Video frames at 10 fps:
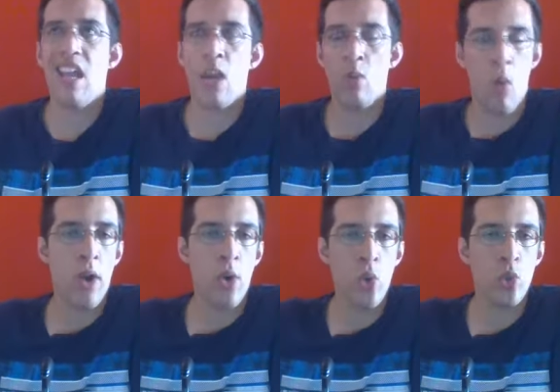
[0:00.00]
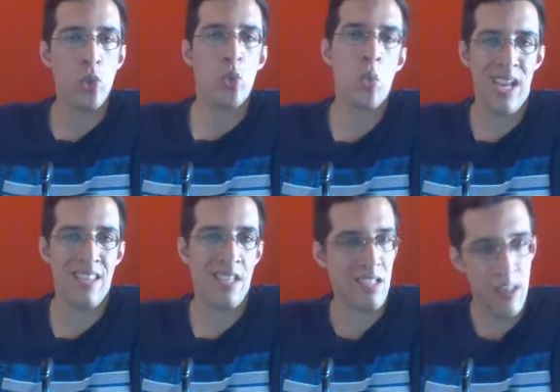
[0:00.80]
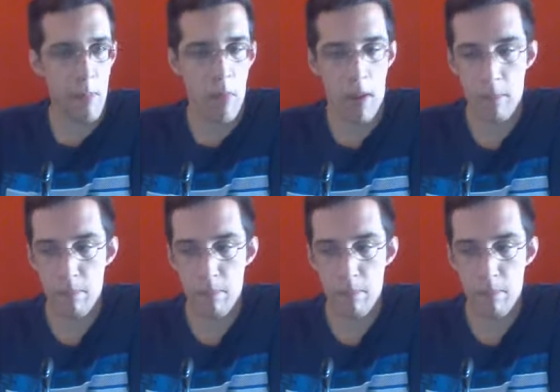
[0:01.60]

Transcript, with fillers: and one or two in December.